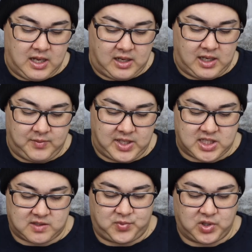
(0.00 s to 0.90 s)
Let me
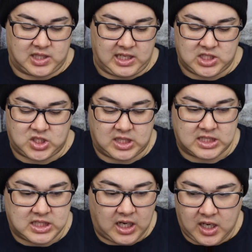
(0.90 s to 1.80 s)
just put these to the
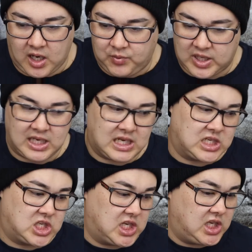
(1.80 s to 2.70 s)
side and we can
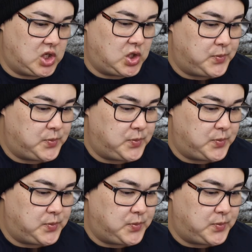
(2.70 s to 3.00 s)
continue.